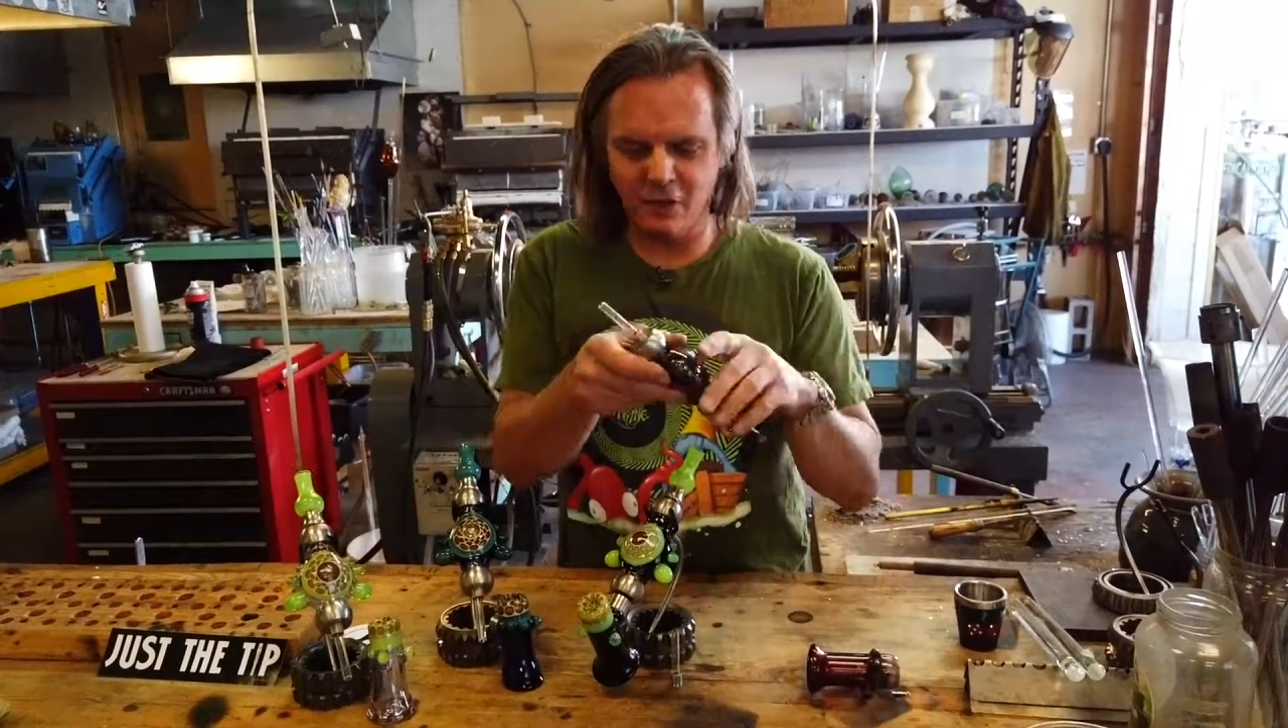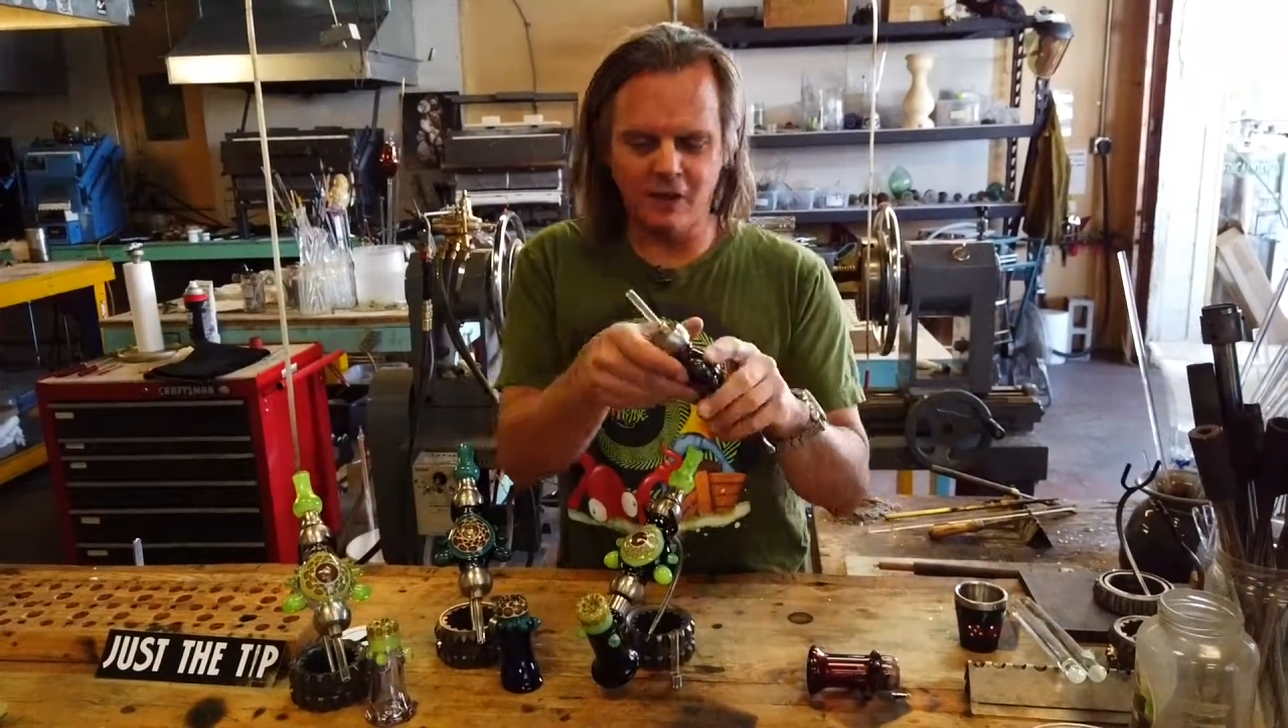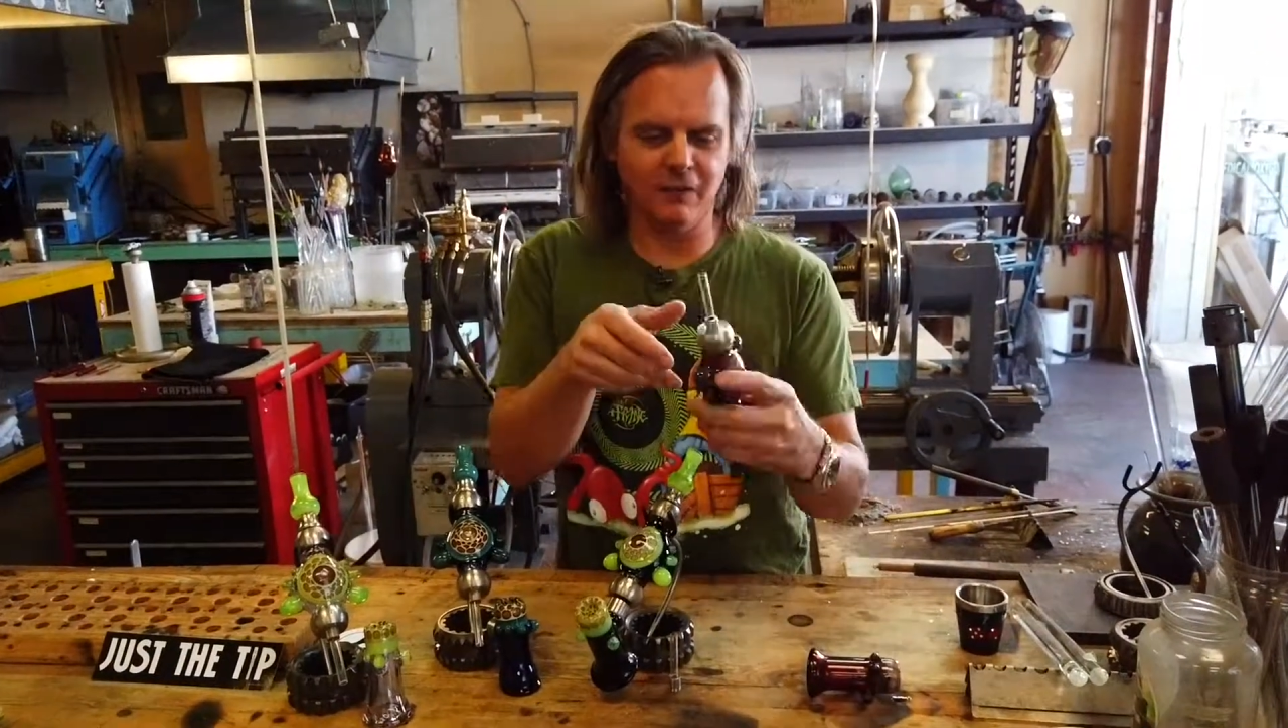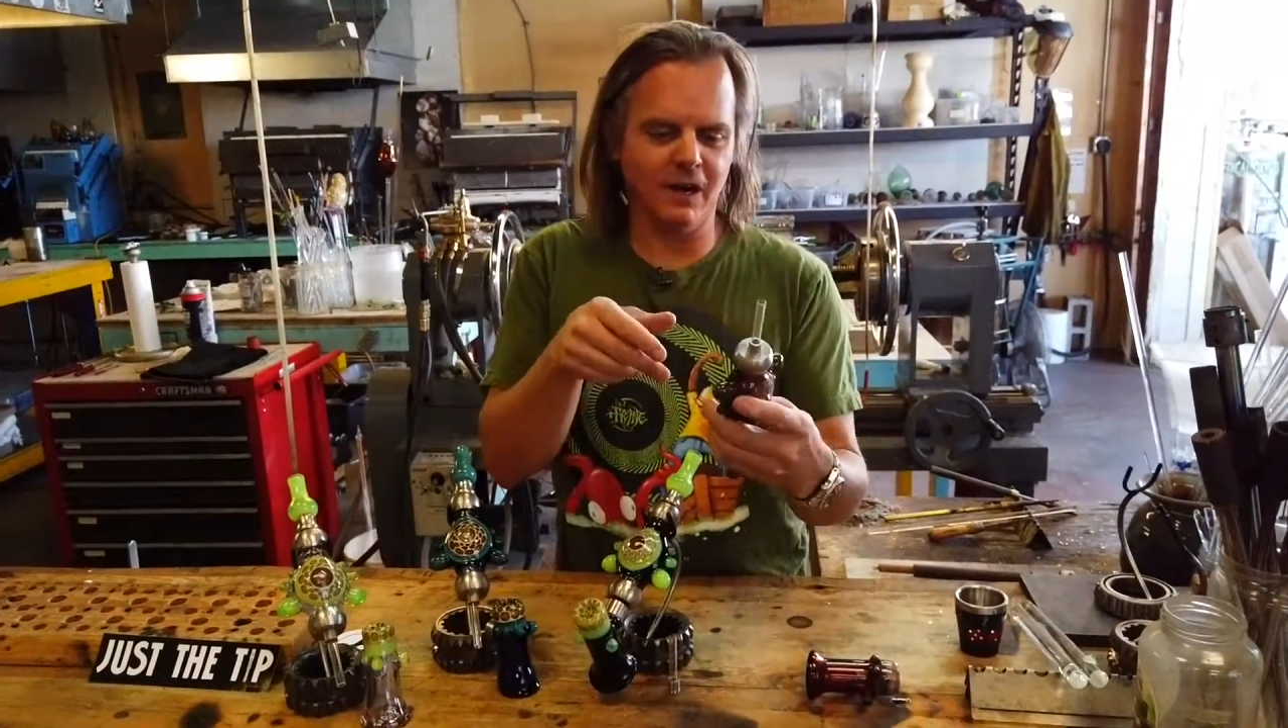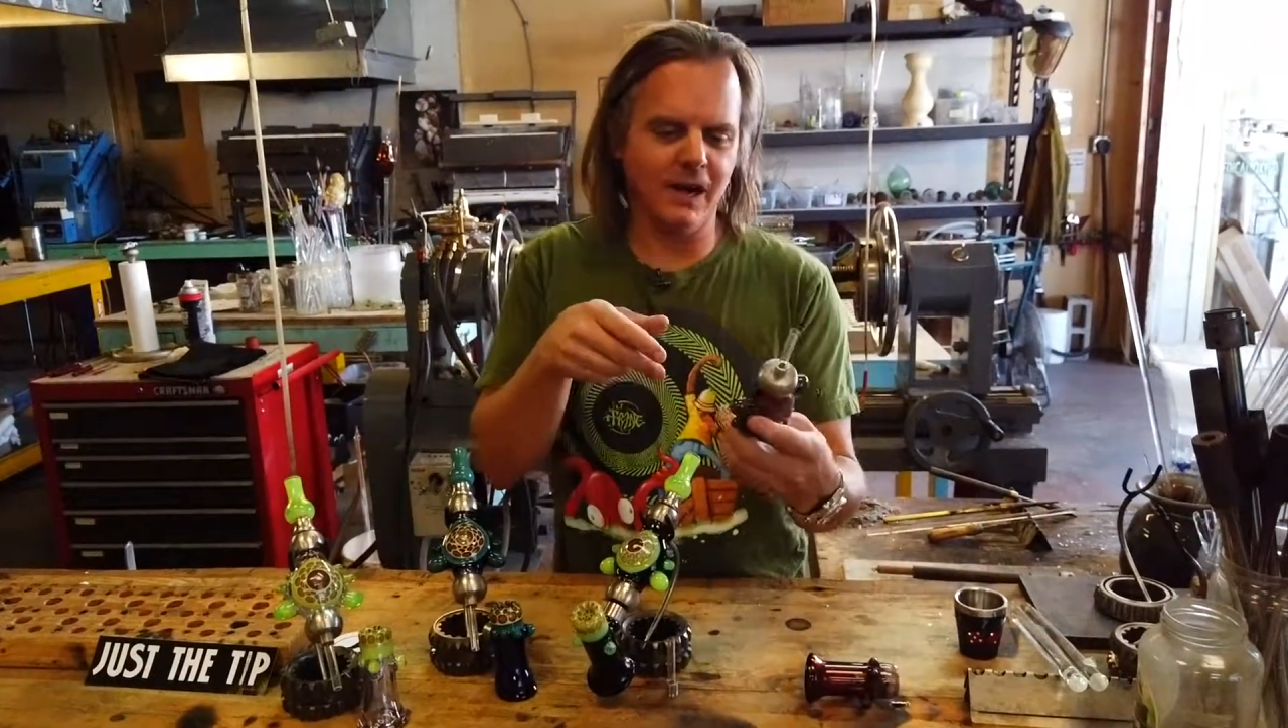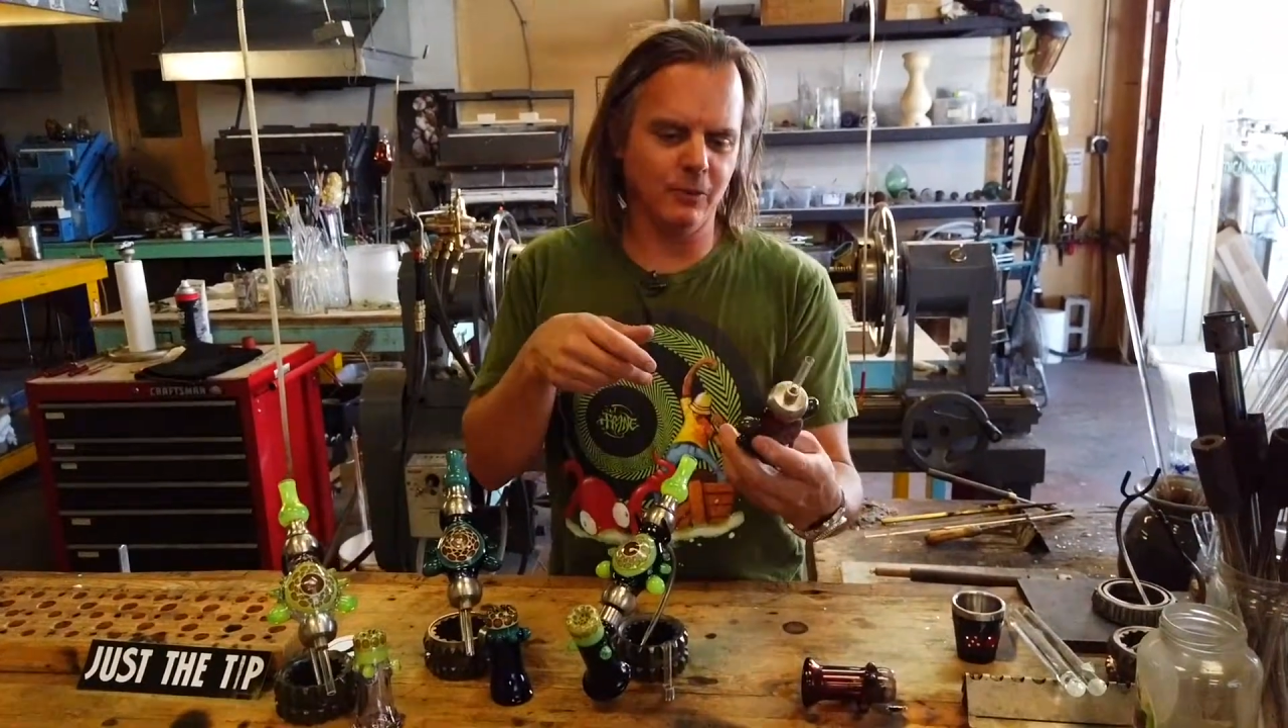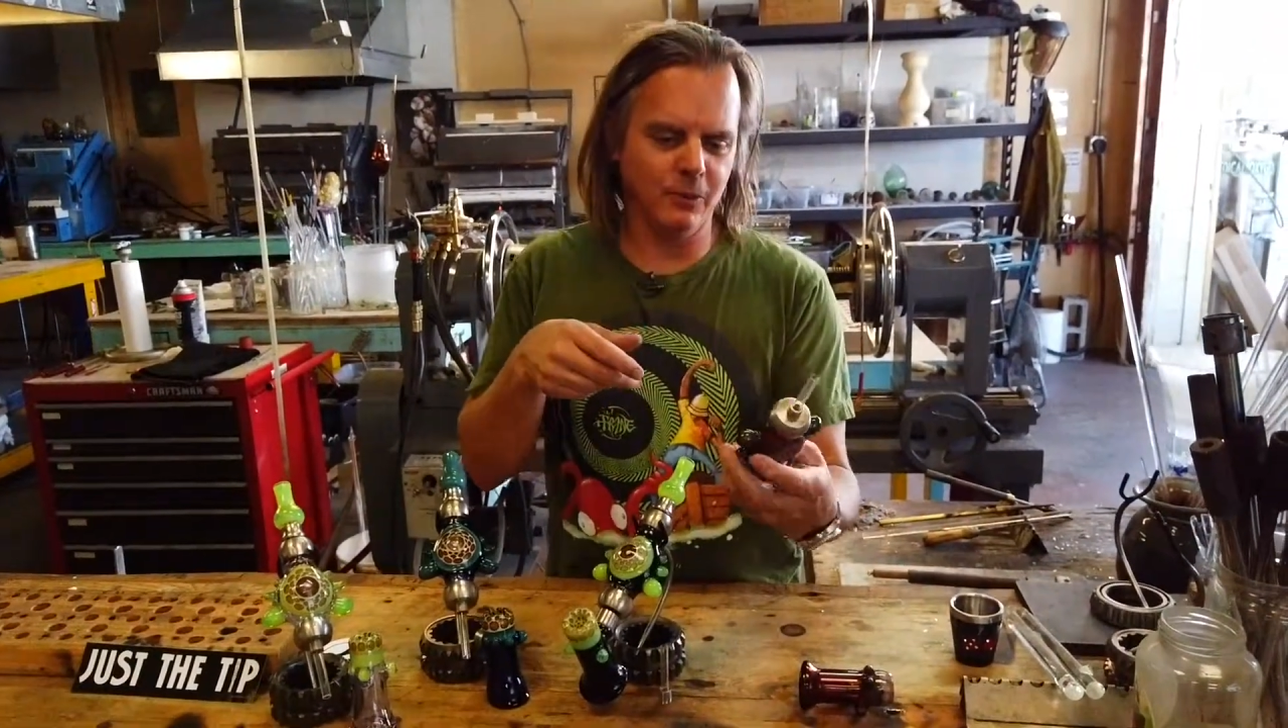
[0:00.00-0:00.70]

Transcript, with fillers: go over how